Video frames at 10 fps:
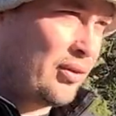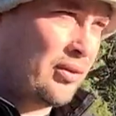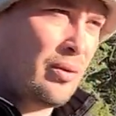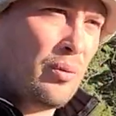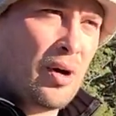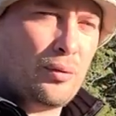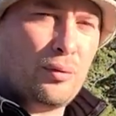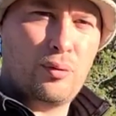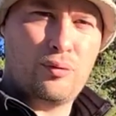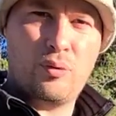So let's go walk
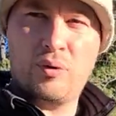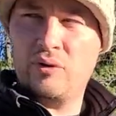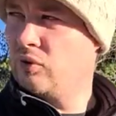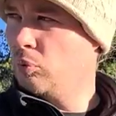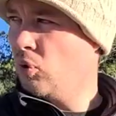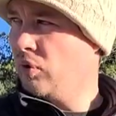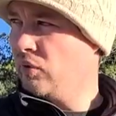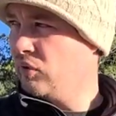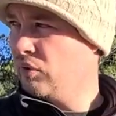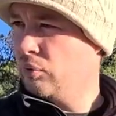through the forest some more and
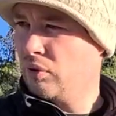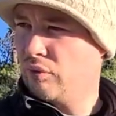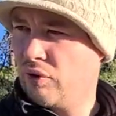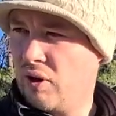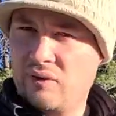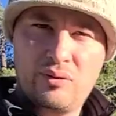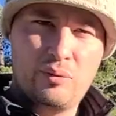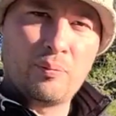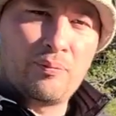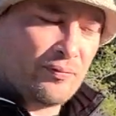see if we can find
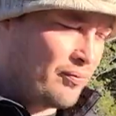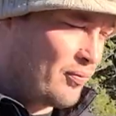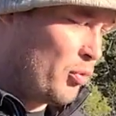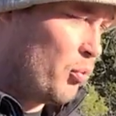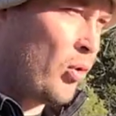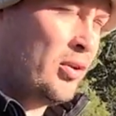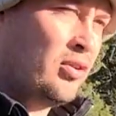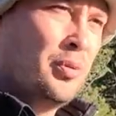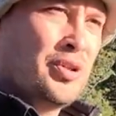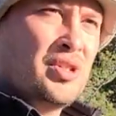some more
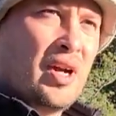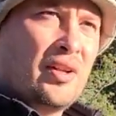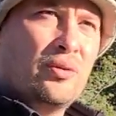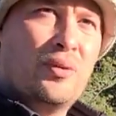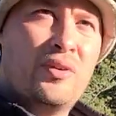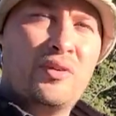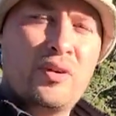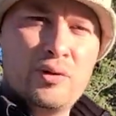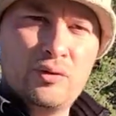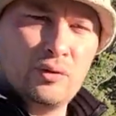intimate shots with the
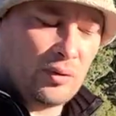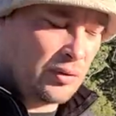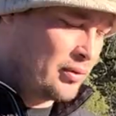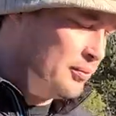70-200.